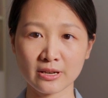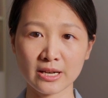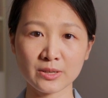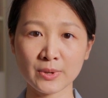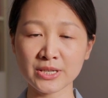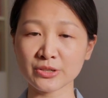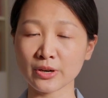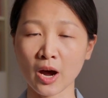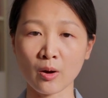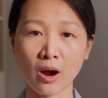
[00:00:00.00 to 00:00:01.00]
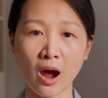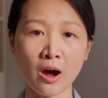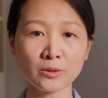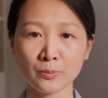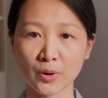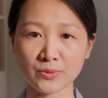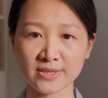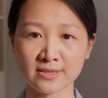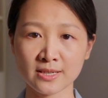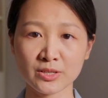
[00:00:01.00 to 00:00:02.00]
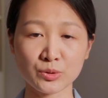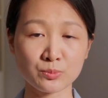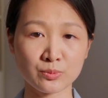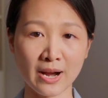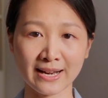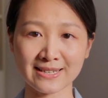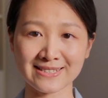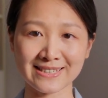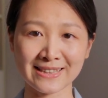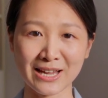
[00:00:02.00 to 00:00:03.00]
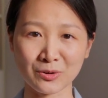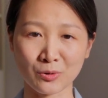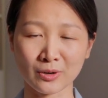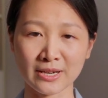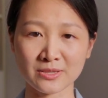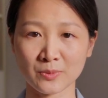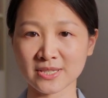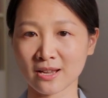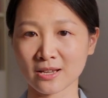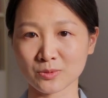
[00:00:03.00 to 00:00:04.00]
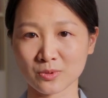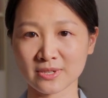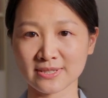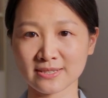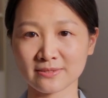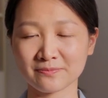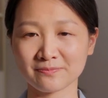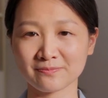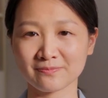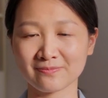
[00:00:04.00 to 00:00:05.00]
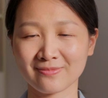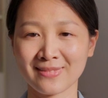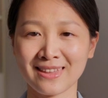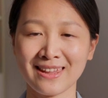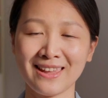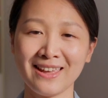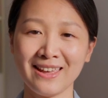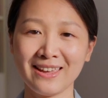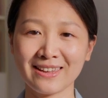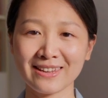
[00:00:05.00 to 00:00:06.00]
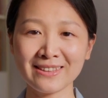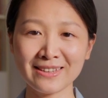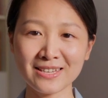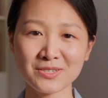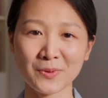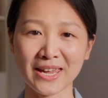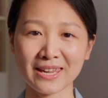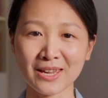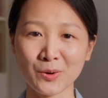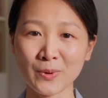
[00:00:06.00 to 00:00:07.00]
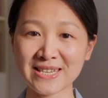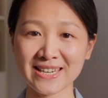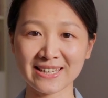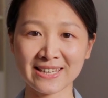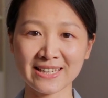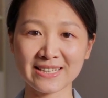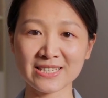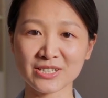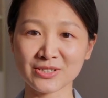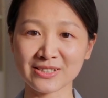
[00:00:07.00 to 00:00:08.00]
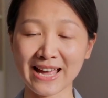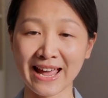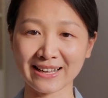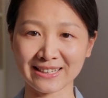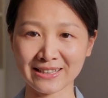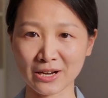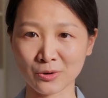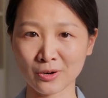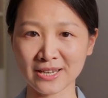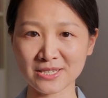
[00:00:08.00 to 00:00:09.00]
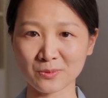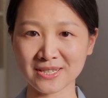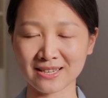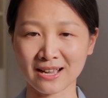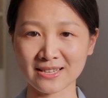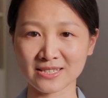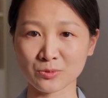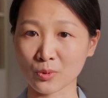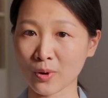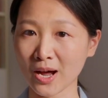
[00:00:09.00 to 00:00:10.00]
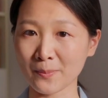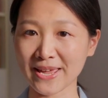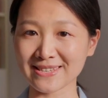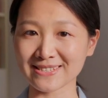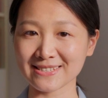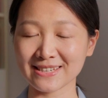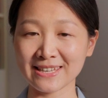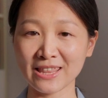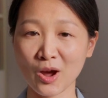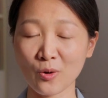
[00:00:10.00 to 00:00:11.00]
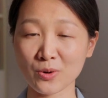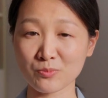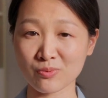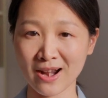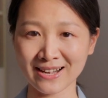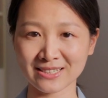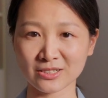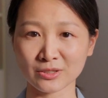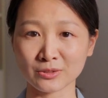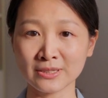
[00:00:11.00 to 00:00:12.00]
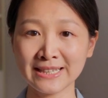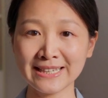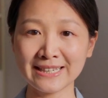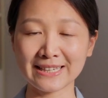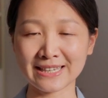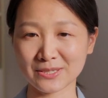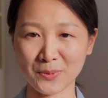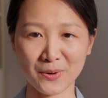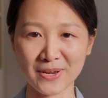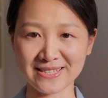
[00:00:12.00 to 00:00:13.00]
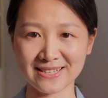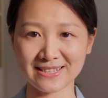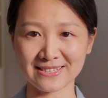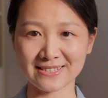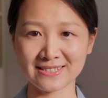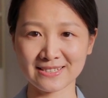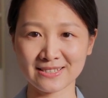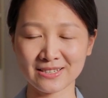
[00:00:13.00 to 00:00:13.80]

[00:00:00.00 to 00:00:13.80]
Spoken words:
and we do our utmost to practice in accordance with God's words. In this way, we take heed to act in accordance with God's requirements in our practical experiences.